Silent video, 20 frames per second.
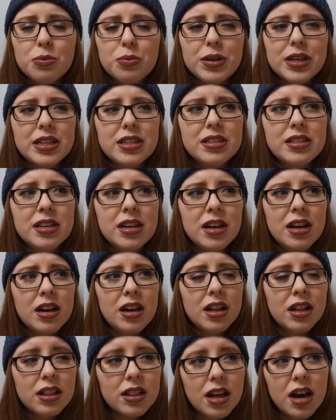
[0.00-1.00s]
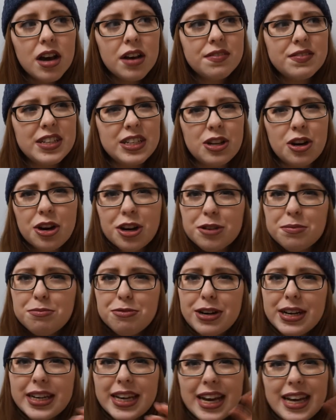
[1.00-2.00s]
with love and
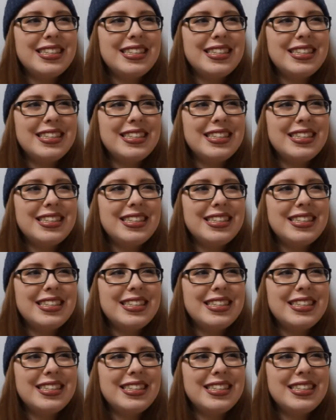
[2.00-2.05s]
heartbreak.